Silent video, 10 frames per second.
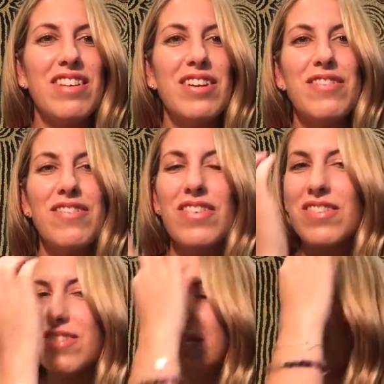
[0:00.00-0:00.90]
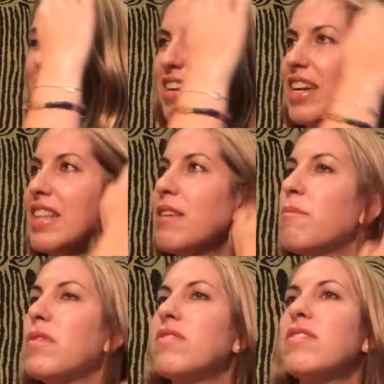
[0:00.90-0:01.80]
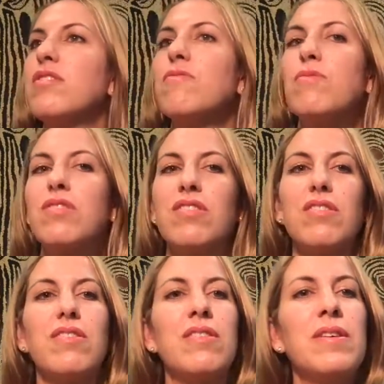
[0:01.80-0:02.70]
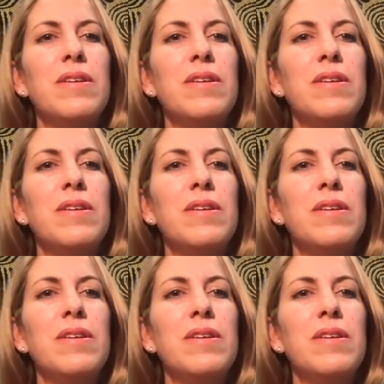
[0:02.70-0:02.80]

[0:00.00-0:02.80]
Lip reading: who it was or anything because I don't want to,